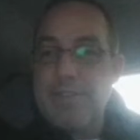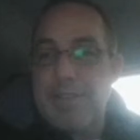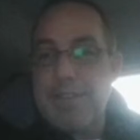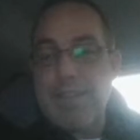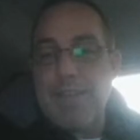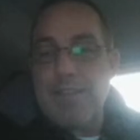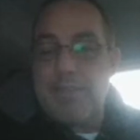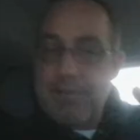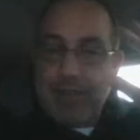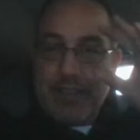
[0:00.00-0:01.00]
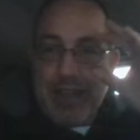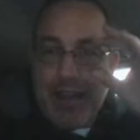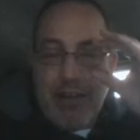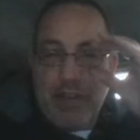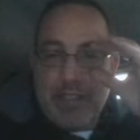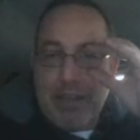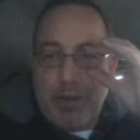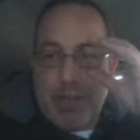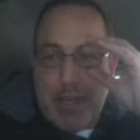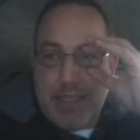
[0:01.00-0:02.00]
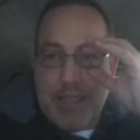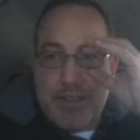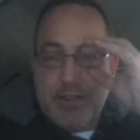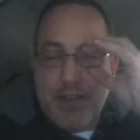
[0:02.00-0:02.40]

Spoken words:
Like, that's not what knock is.